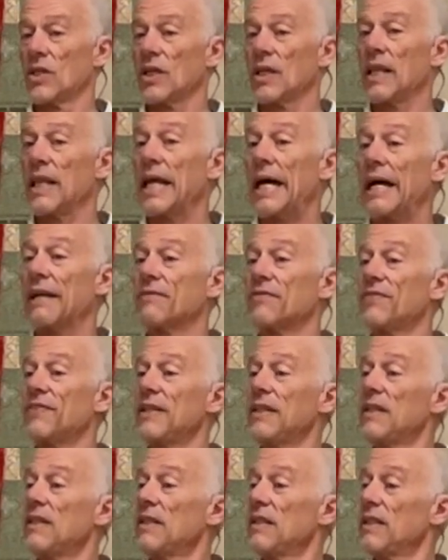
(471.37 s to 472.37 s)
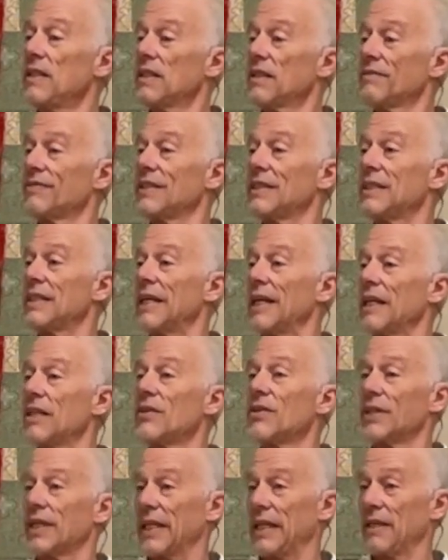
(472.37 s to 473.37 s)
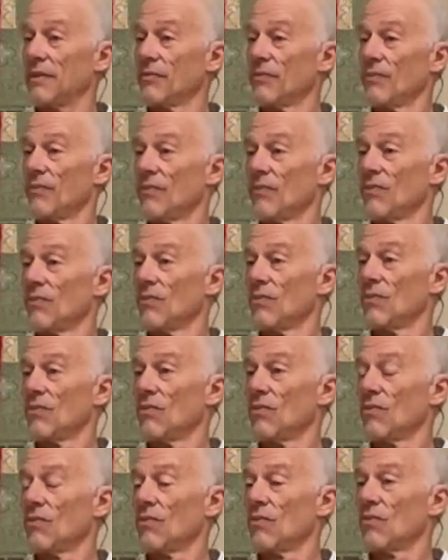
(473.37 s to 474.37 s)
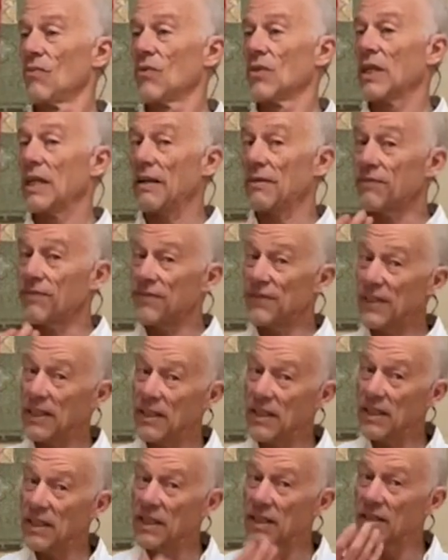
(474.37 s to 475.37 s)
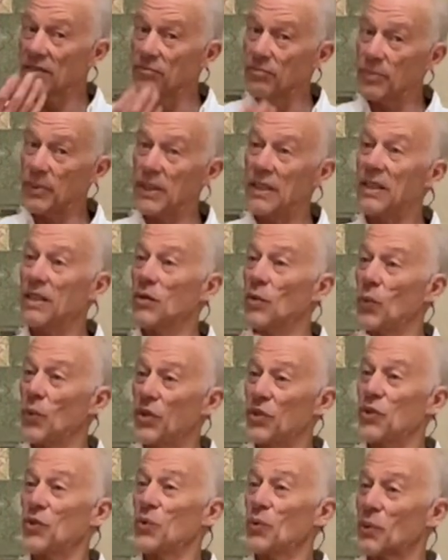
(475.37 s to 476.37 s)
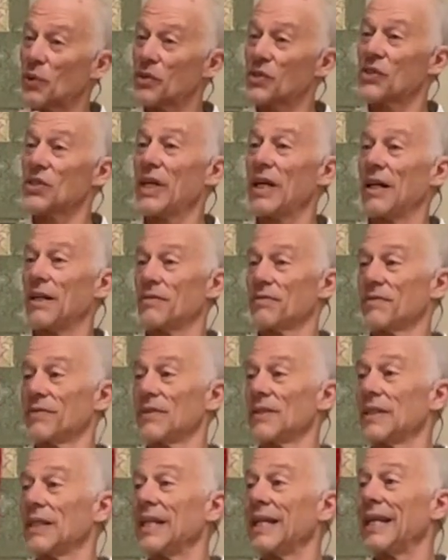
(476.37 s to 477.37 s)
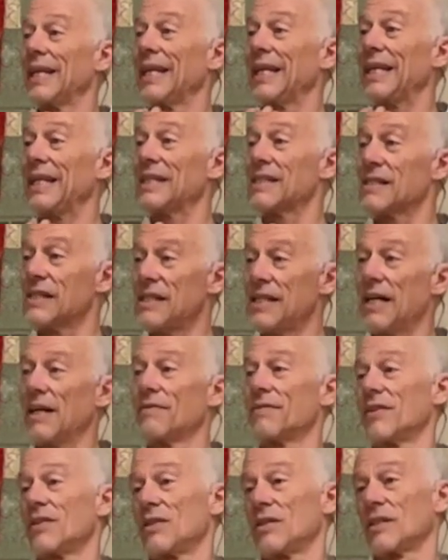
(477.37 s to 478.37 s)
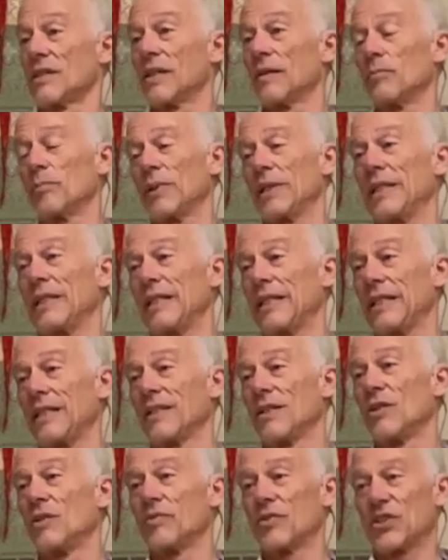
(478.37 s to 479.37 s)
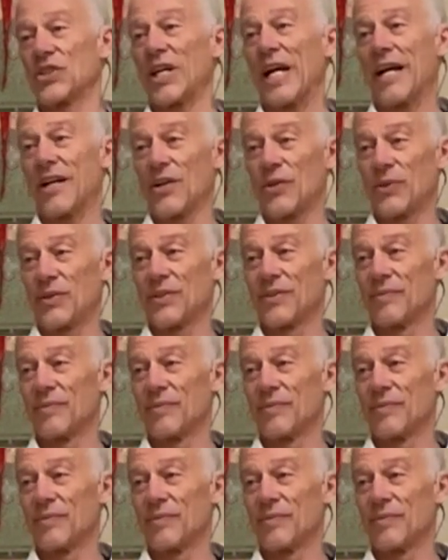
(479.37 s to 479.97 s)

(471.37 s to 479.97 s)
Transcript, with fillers: that feeling of integrity, that feeling of being with yourself is never completely overshadowed.